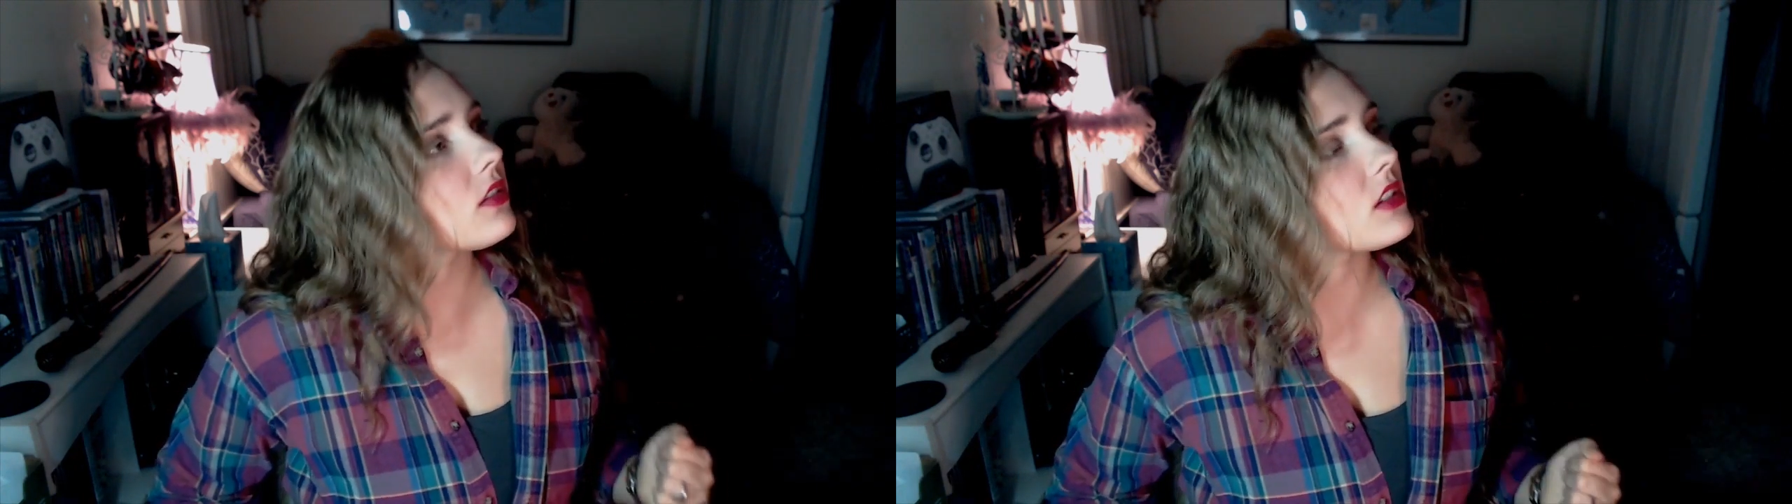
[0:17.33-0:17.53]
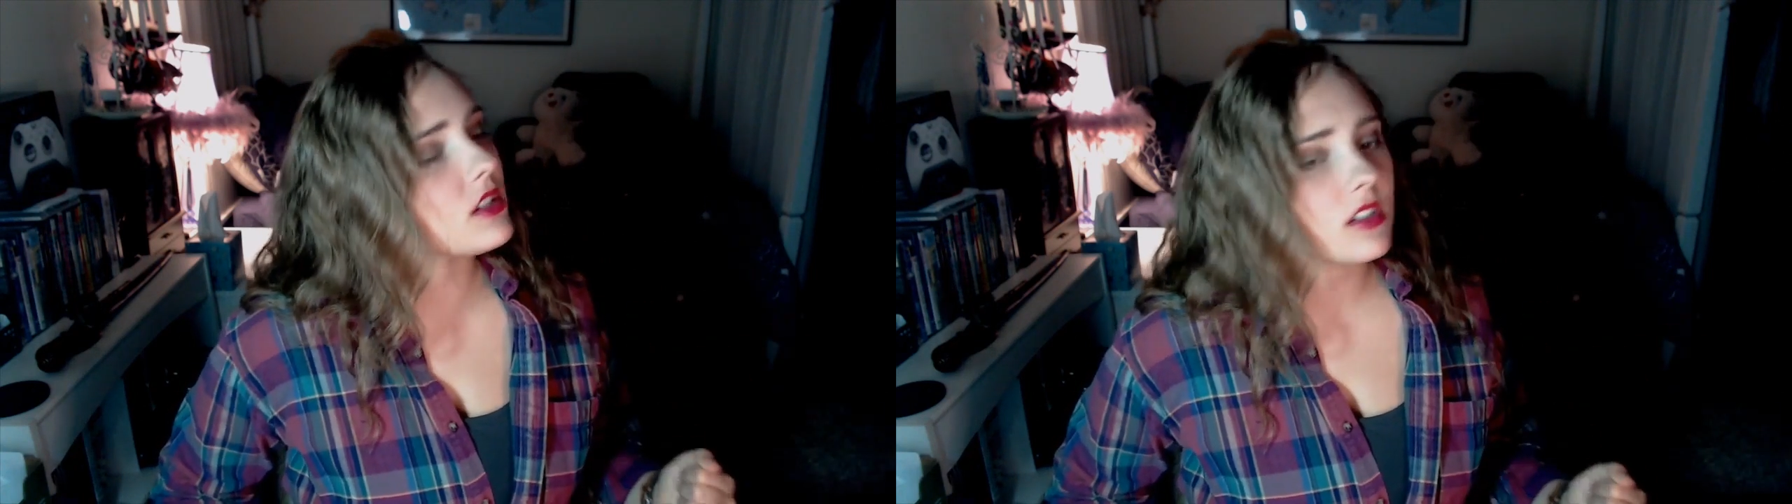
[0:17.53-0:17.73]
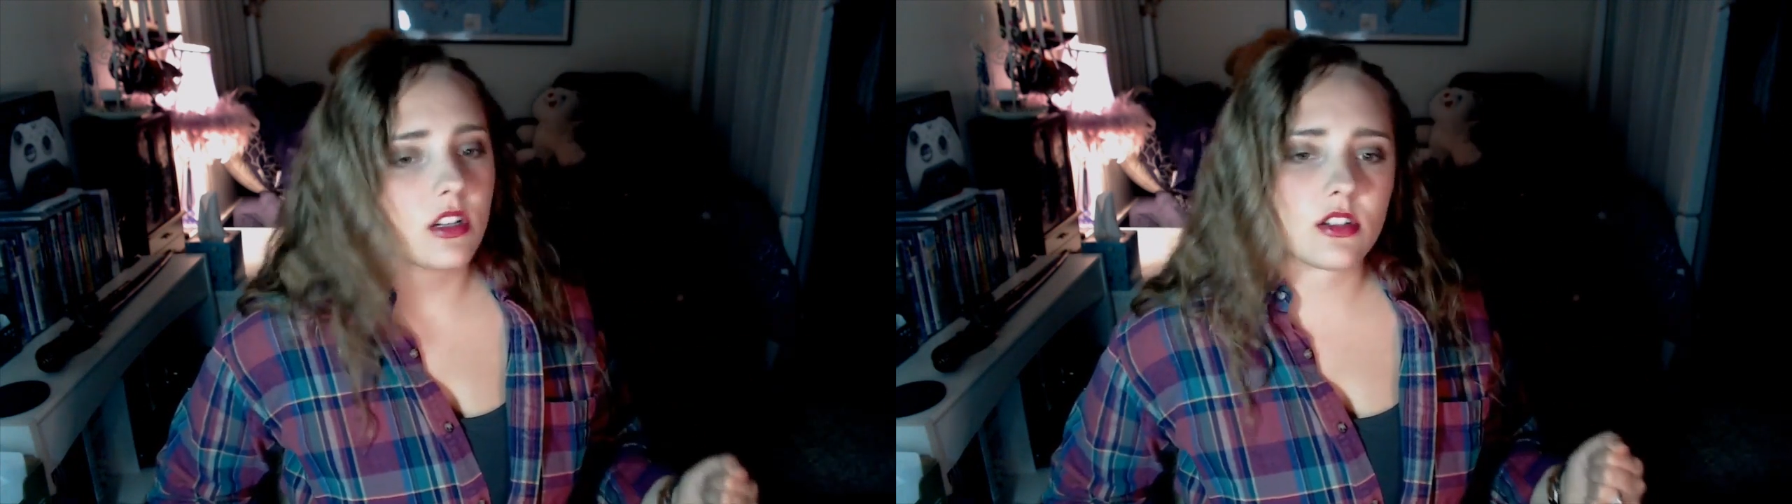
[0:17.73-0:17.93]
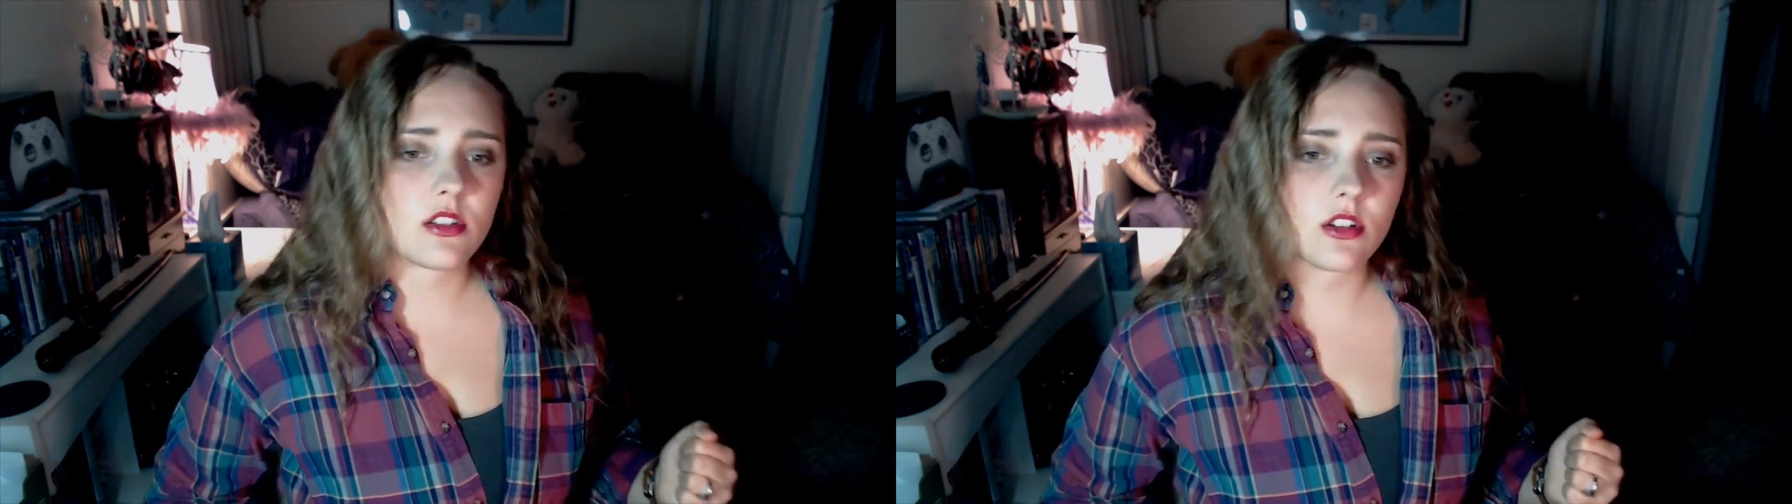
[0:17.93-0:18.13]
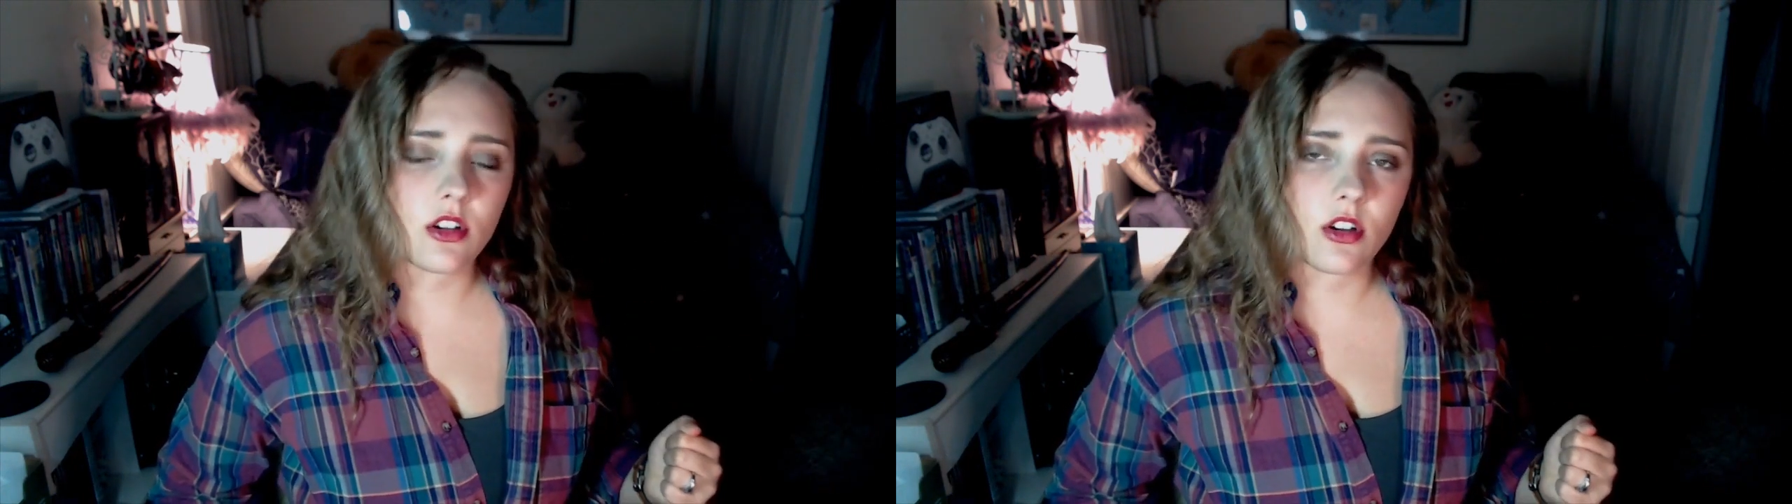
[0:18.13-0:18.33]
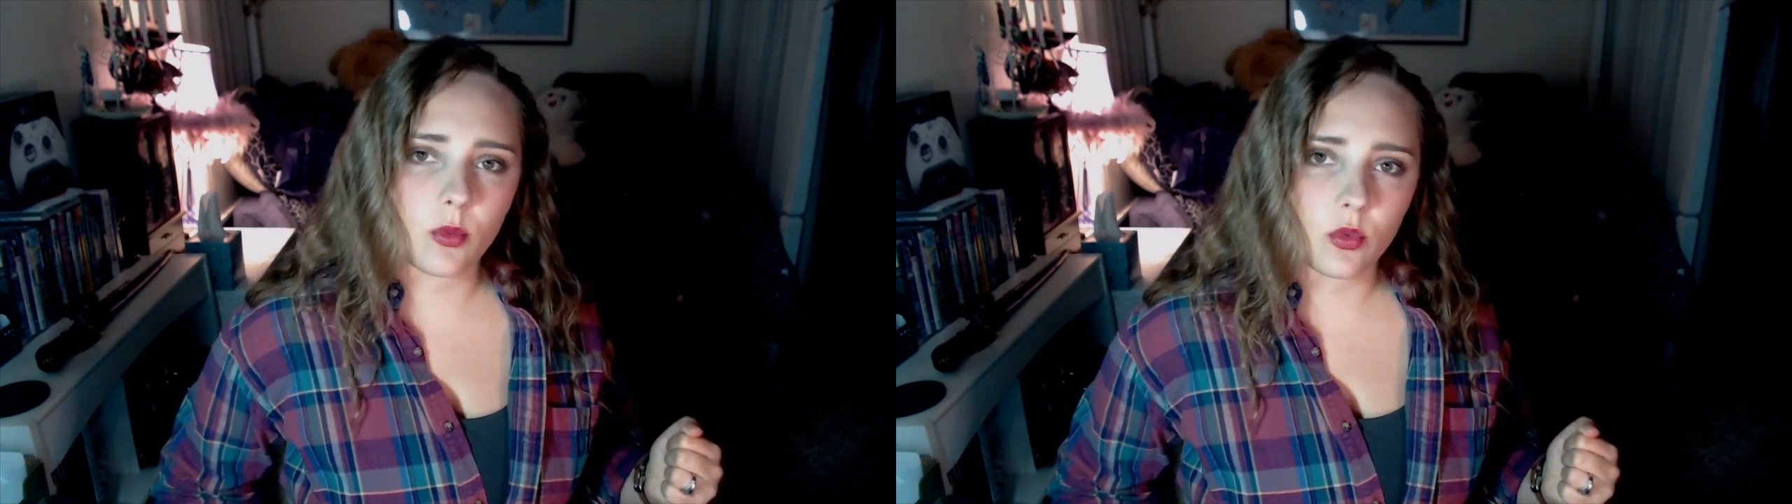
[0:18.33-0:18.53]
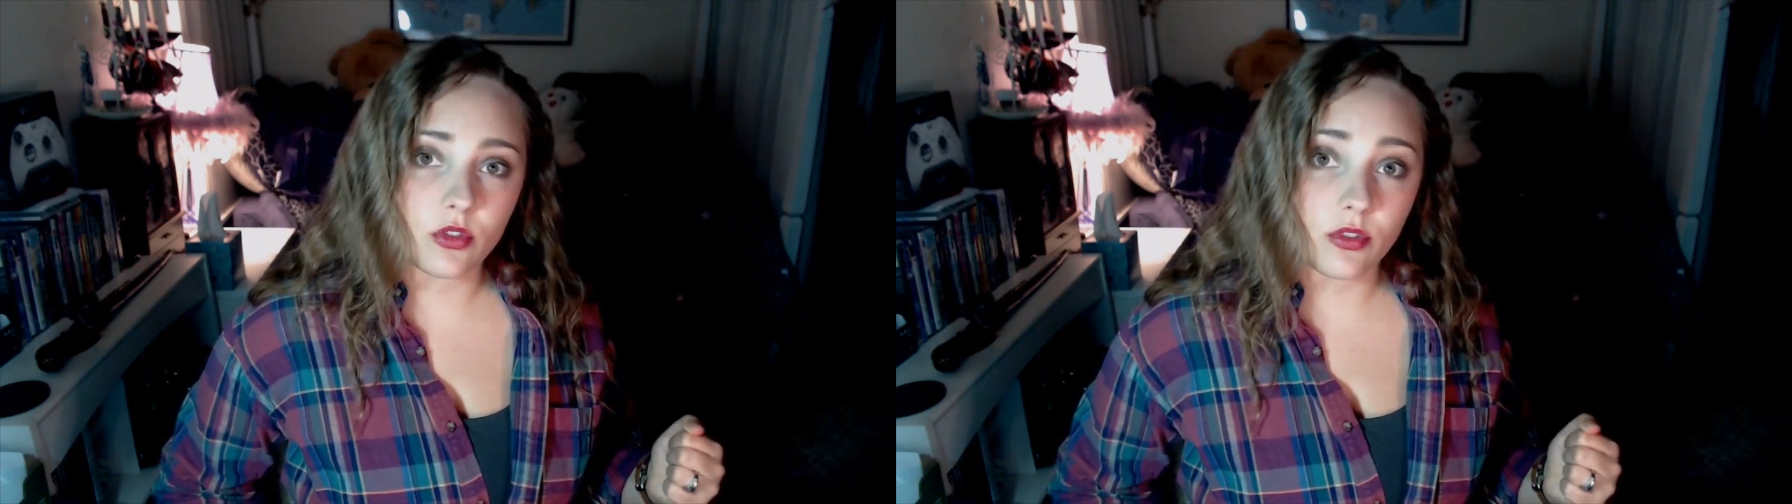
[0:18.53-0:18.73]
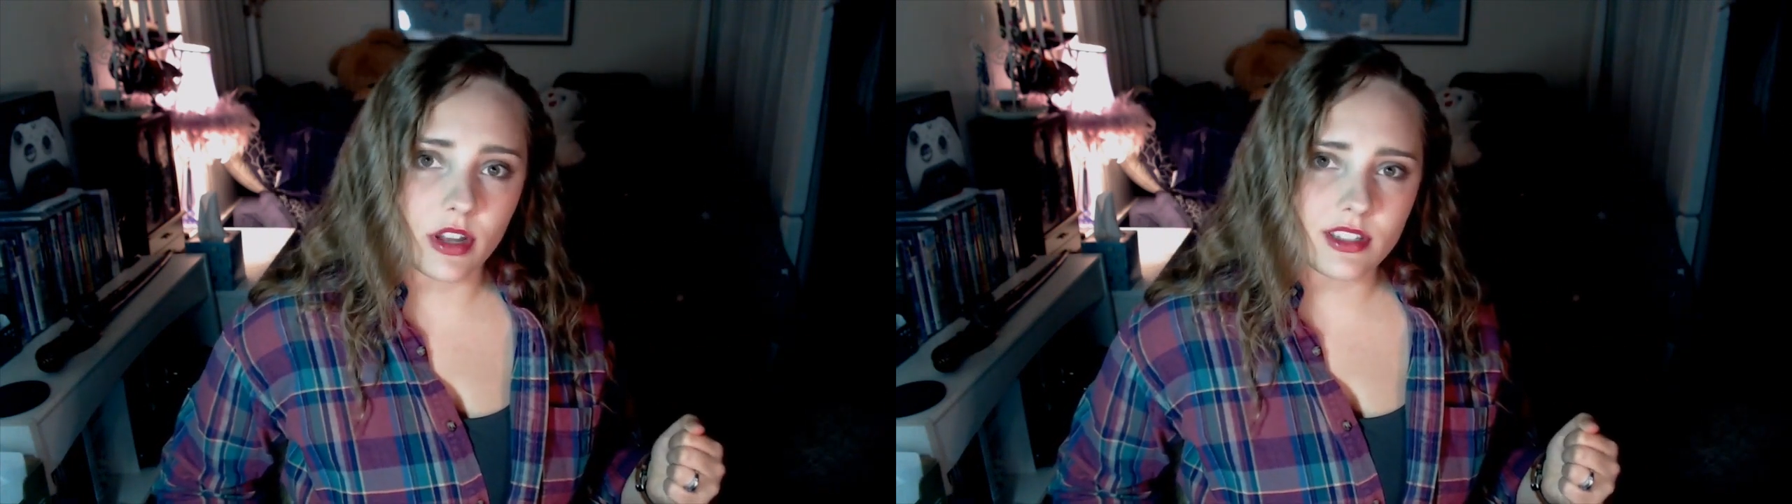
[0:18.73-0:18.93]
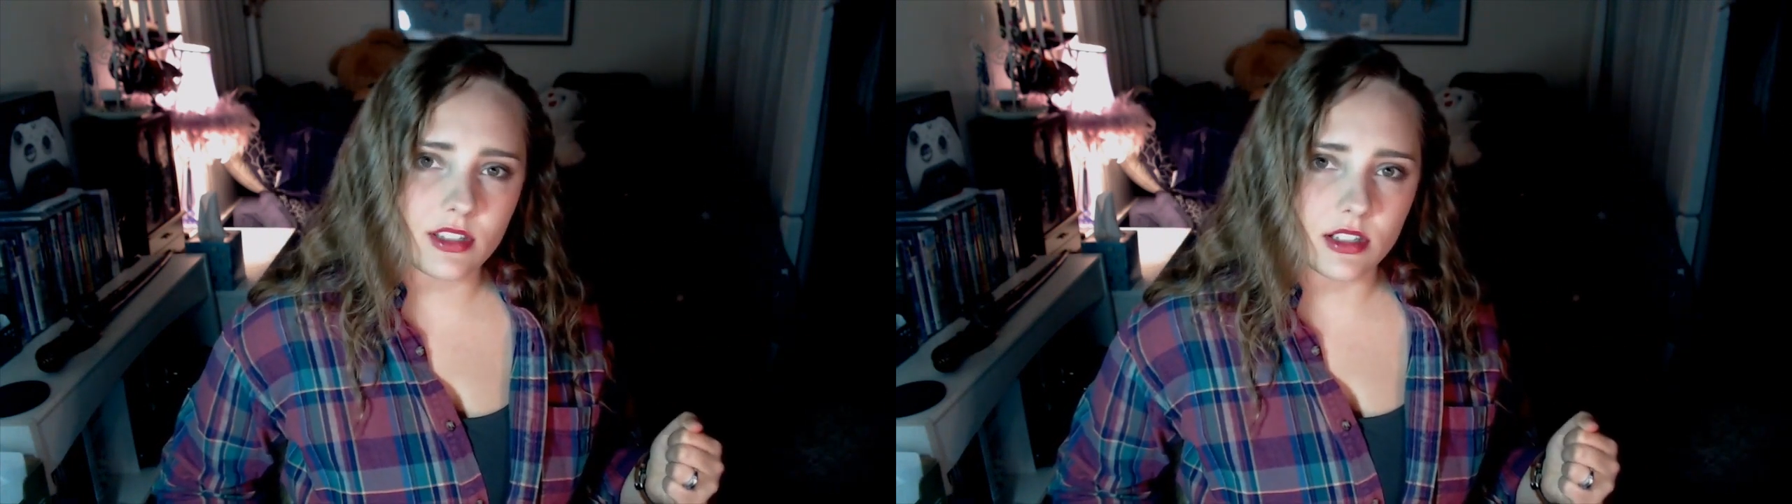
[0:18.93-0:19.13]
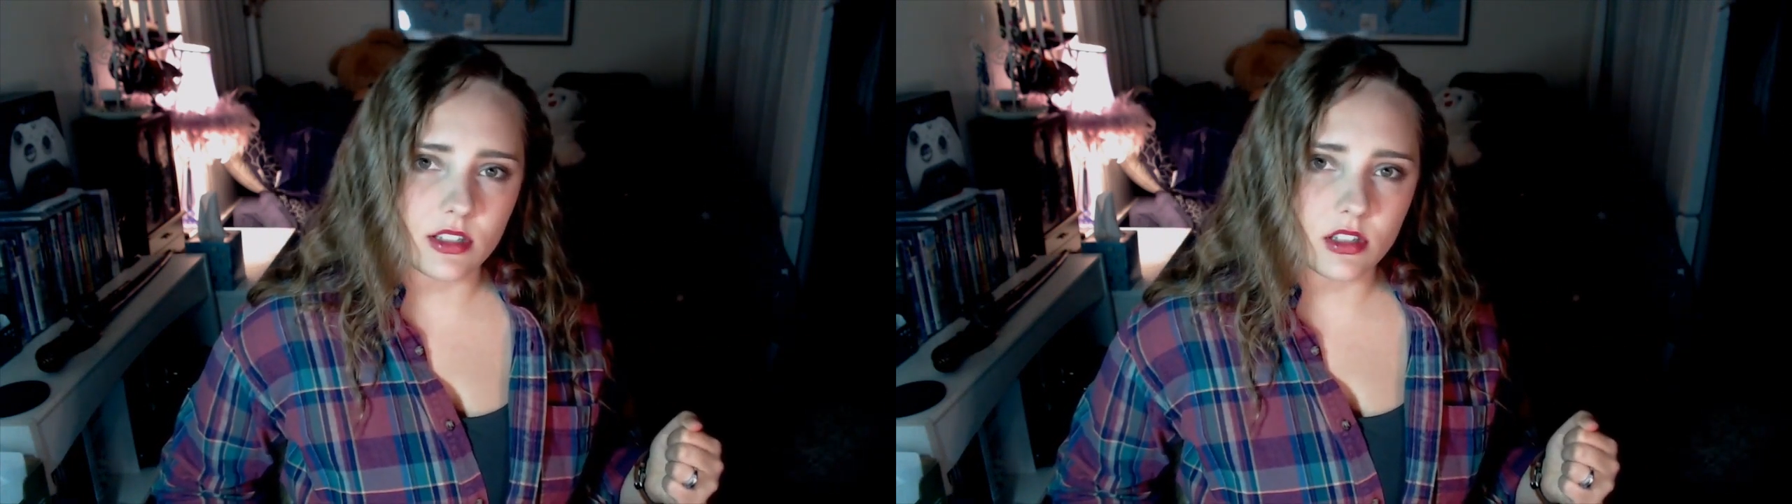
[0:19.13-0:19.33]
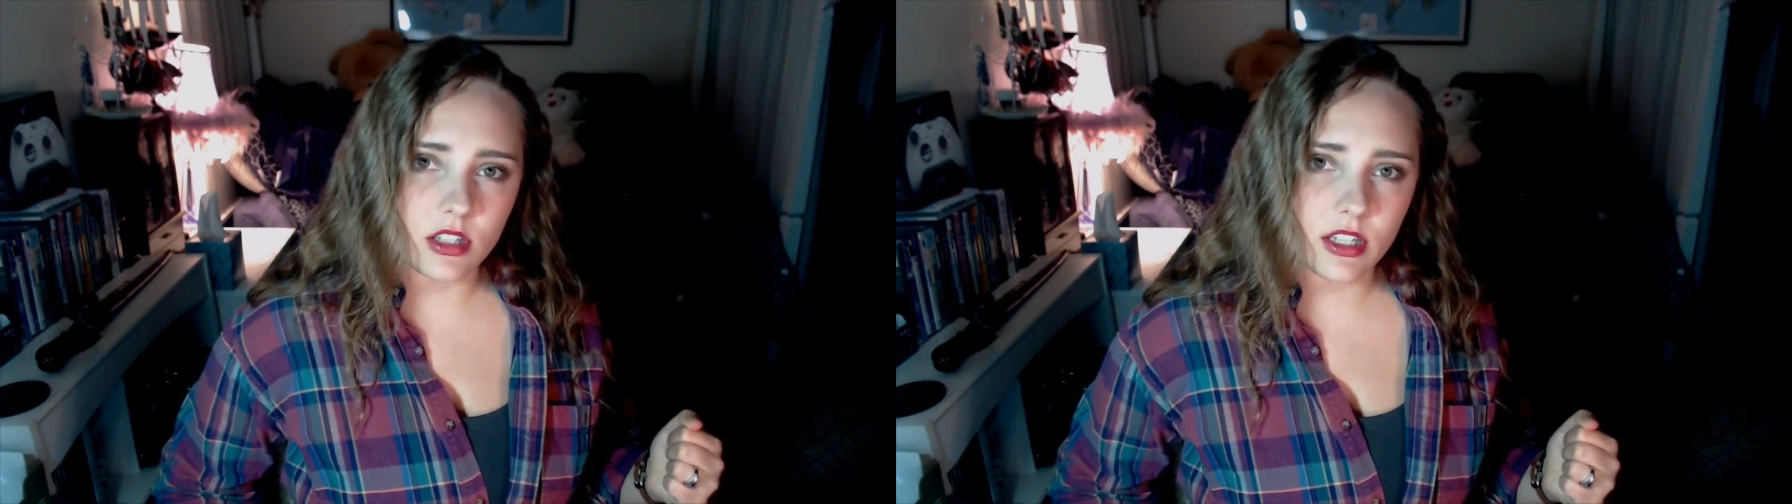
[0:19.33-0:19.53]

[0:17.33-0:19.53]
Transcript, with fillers: the sinister would rest easily.